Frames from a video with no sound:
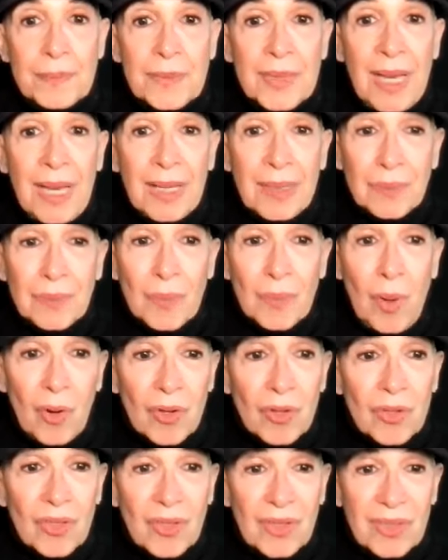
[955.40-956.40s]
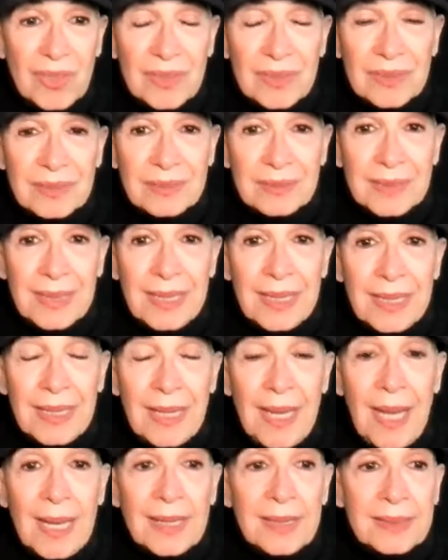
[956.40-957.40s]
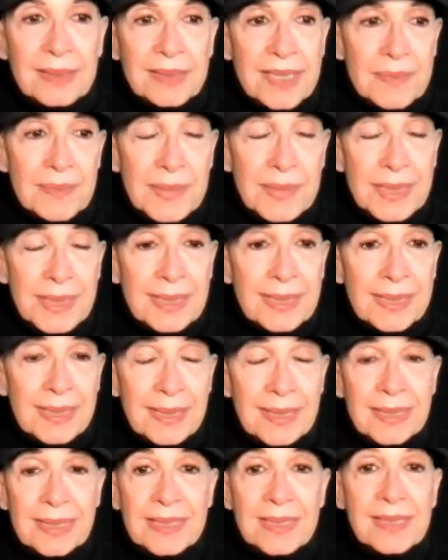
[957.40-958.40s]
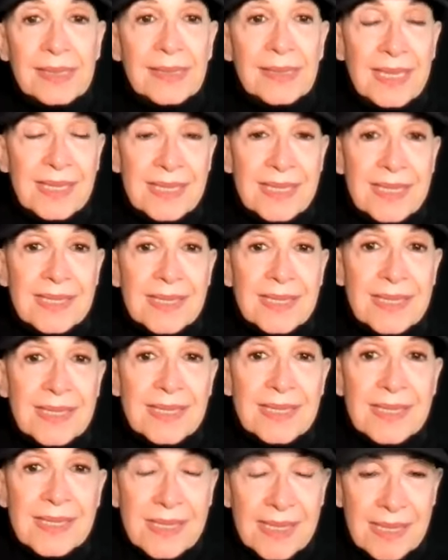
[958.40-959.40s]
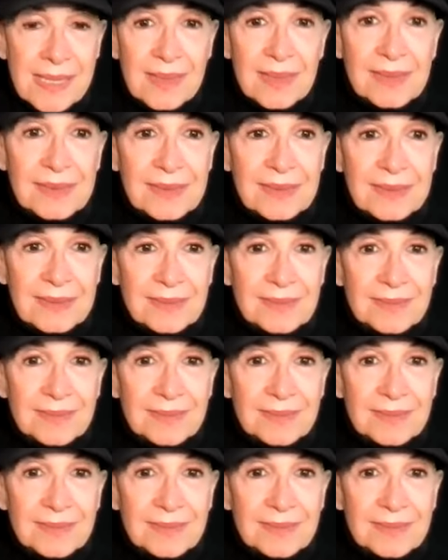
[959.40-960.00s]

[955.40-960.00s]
not moral. I, to me, it's a license to steal,